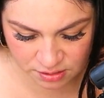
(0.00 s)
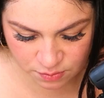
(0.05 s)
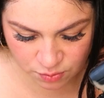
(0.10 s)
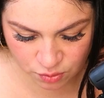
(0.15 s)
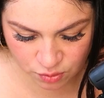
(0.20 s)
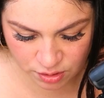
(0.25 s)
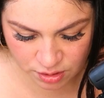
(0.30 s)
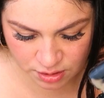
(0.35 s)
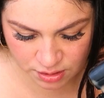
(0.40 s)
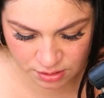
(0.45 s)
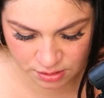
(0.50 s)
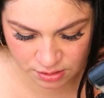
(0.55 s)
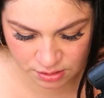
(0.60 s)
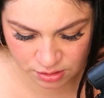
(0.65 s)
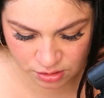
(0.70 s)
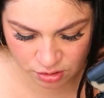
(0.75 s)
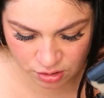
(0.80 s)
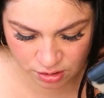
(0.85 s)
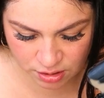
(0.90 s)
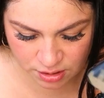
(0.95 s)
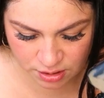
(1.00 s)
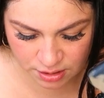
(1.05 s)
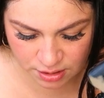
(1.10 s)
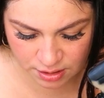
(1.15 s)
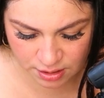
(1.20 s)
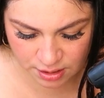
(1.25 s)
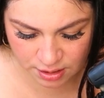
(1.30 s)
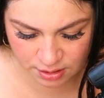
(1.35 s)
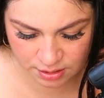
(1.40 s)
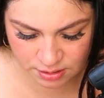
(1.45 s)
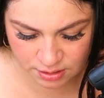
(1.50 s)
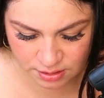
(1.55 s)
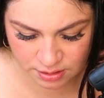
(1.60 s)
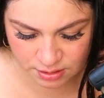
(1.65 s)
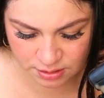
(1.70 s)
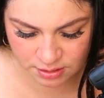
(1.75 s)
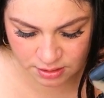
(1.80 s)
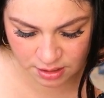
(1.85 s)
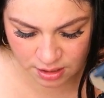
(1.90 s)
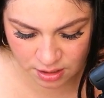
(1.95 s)
point and start connecting
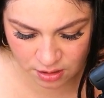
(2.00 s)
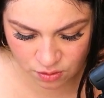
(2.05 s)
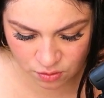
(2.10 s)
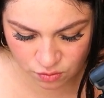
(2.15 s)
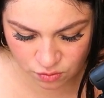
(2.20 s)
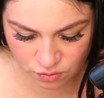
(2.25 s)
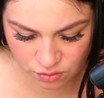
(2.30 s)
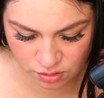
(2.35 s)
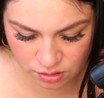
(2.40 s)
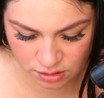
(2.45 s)
down,